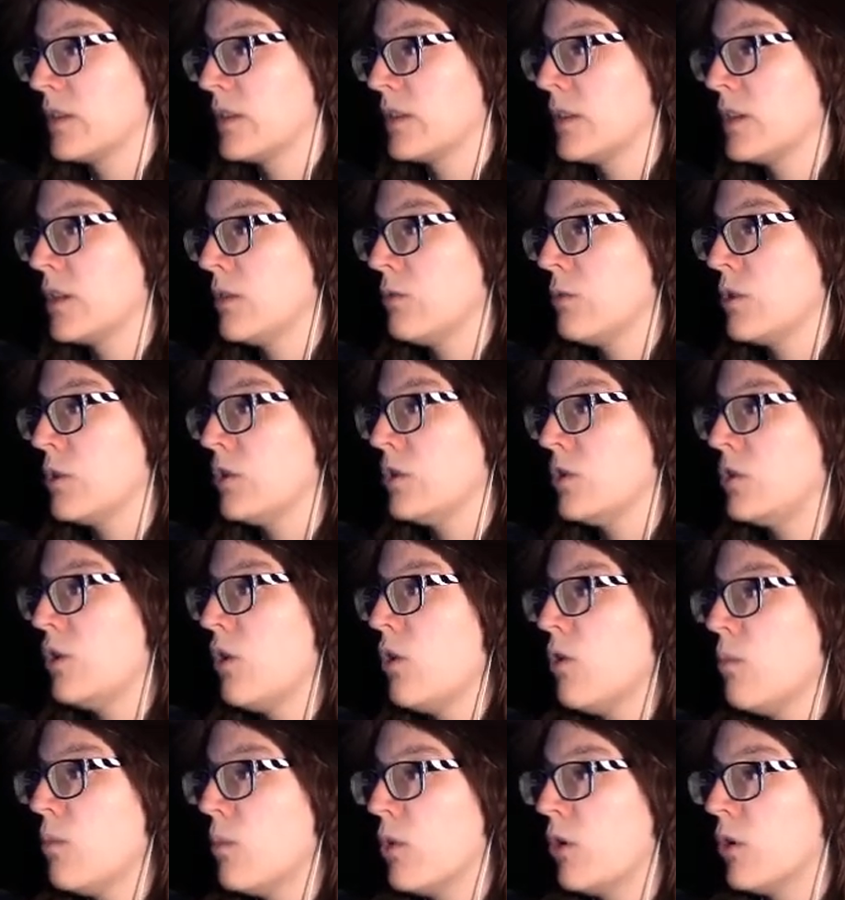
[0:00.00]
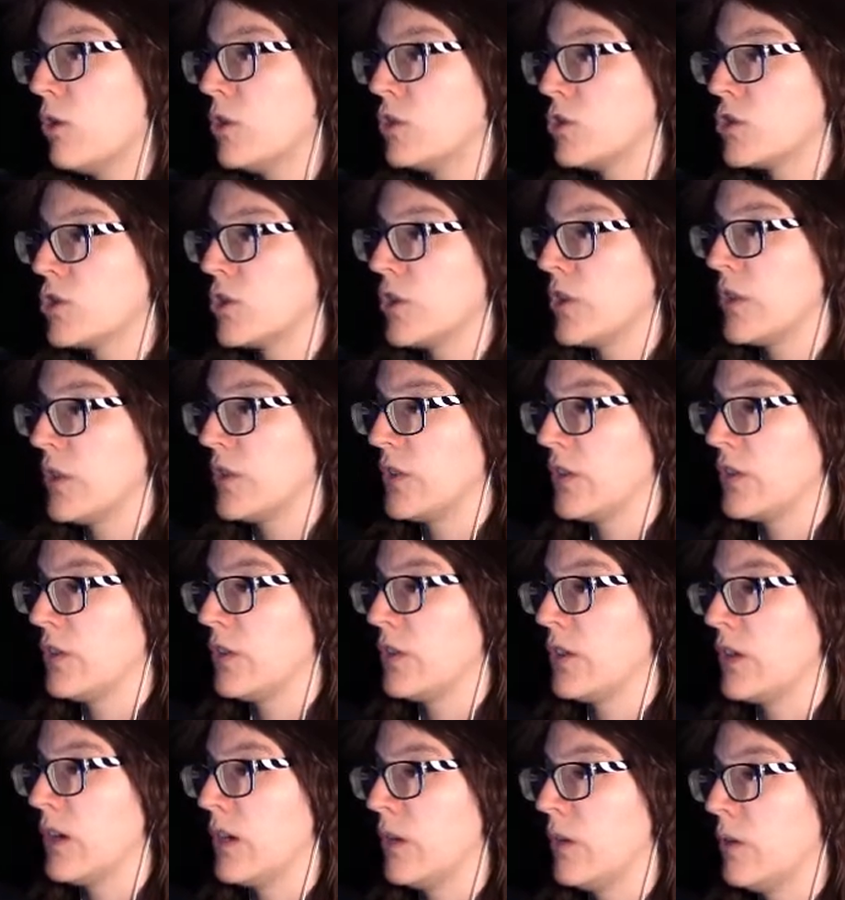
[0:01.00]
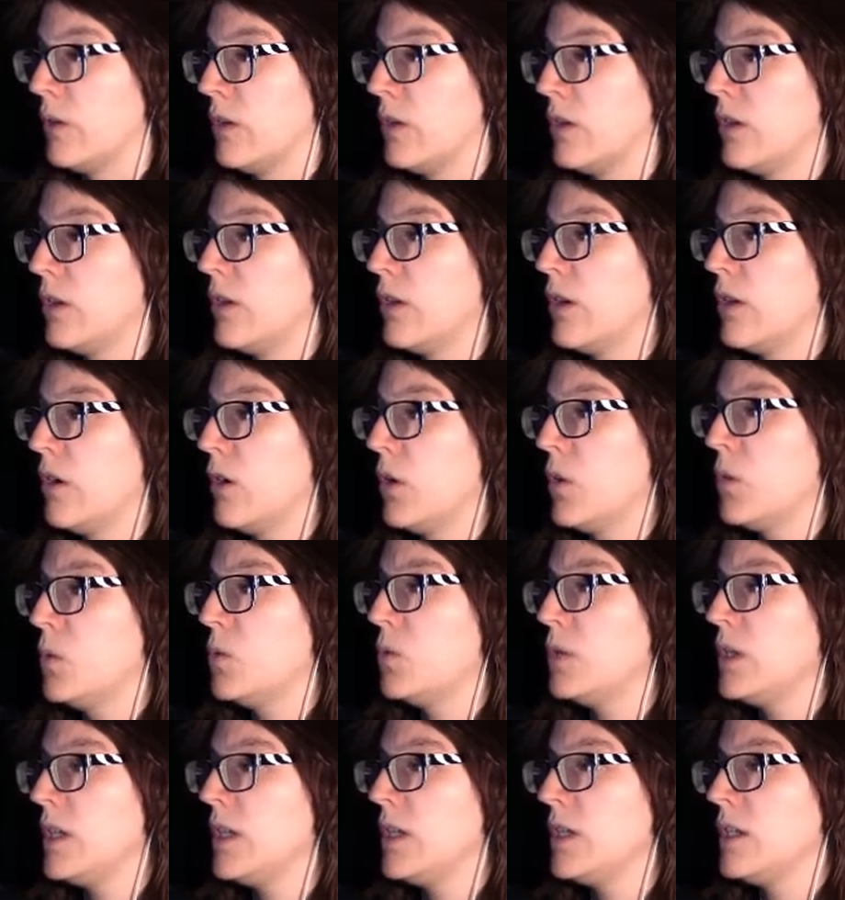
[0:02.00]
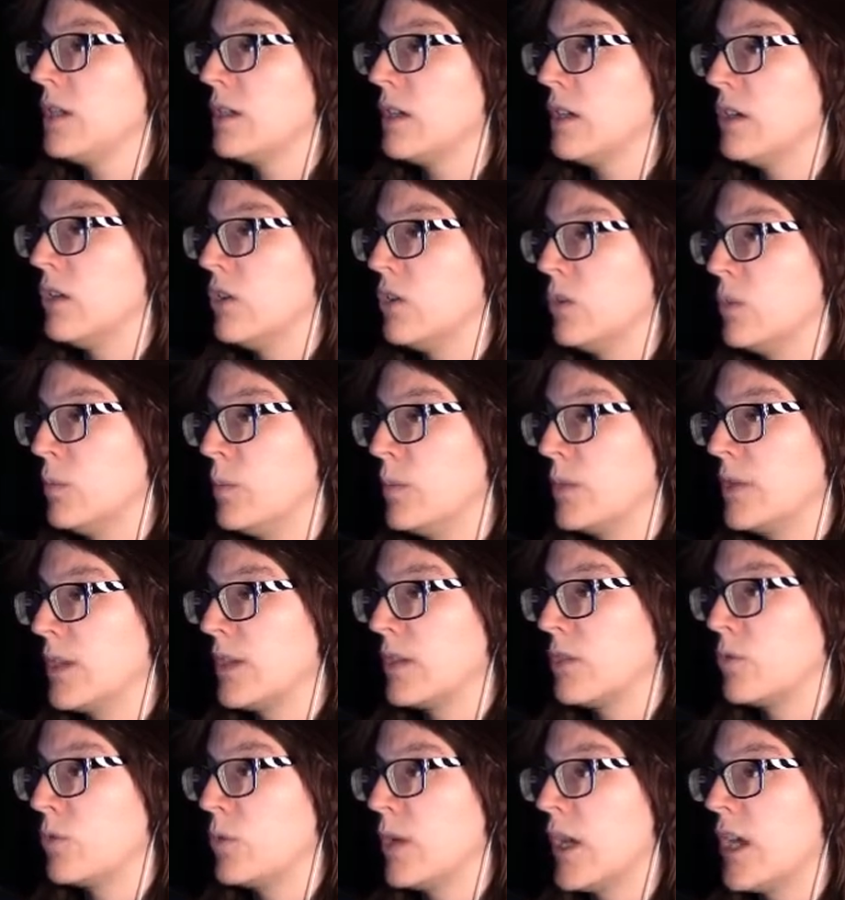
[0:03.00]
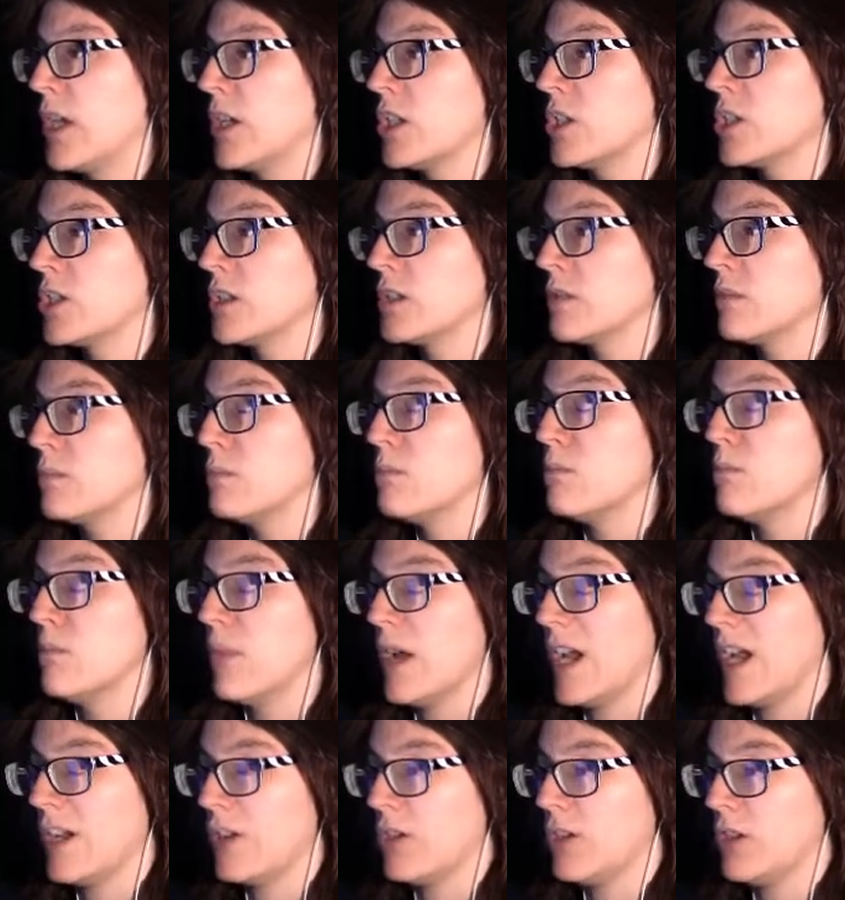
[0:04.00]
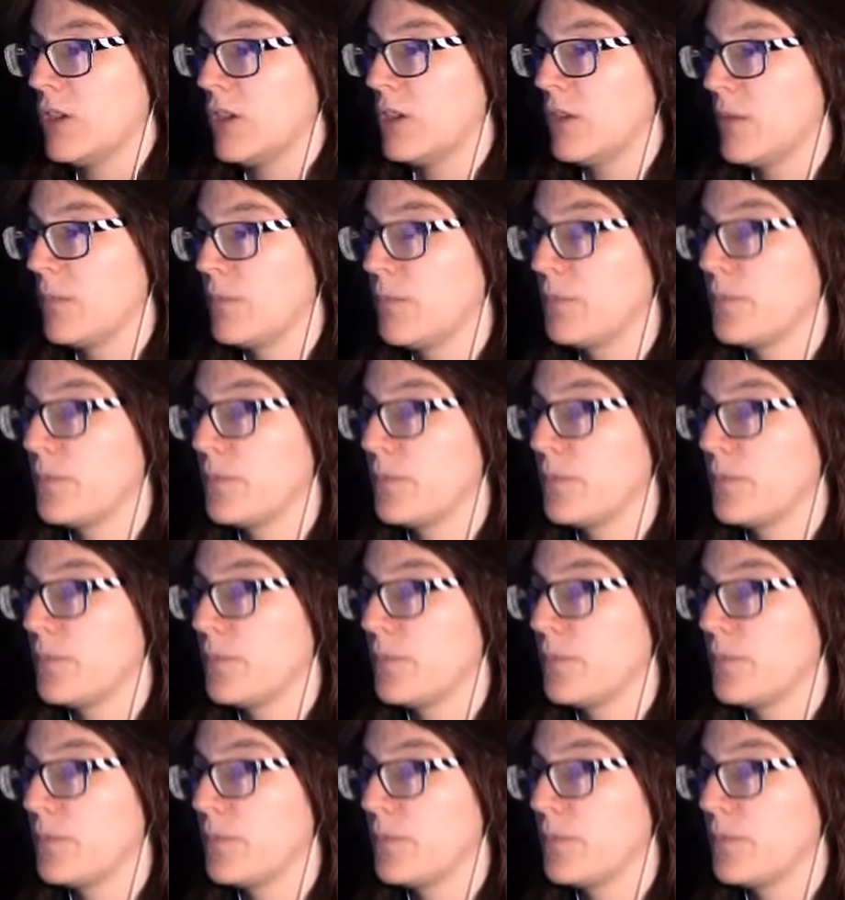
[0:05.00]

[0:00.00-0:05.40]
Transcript: There were no more choices now, only the hope that creation mattered.